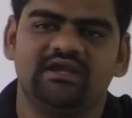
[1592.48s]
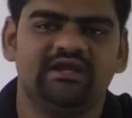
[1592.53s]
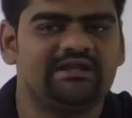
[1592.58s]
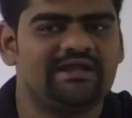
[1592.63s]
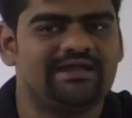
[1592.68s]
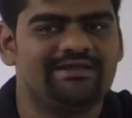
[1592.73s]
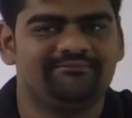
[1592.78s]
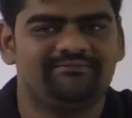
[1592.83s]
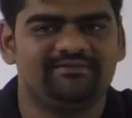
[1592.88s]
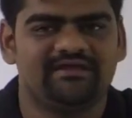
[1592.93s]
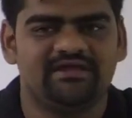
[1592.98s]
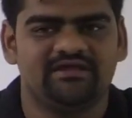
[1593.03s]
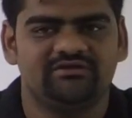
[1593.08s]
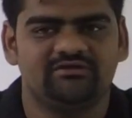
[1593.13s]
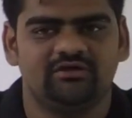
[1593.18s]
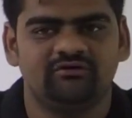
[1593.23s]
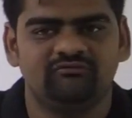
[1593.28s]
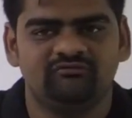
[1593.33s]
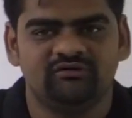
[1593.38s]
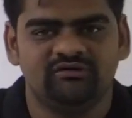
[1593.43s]
times the age
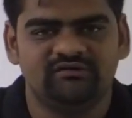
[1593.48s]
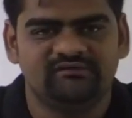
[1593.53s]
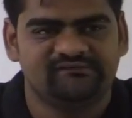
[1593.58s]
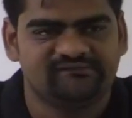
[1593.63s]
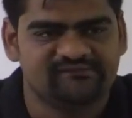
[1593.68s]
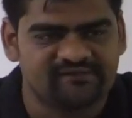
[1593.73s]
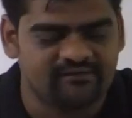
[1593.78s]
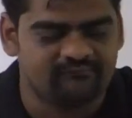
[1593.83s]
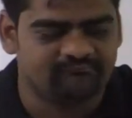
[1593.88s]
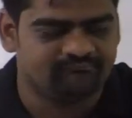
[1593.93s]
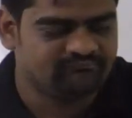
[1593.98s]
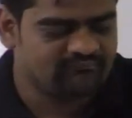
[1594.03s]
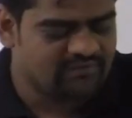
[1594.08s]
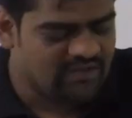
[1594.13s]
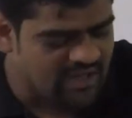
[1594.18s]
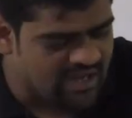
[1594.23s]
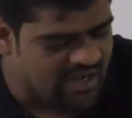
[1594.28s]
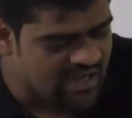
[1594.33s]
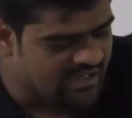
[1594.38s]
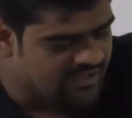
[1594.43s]
of son,
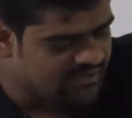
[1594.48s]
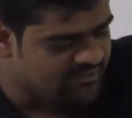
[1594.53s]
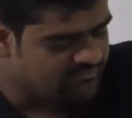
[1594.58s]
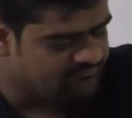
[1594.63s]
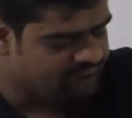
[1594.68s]
and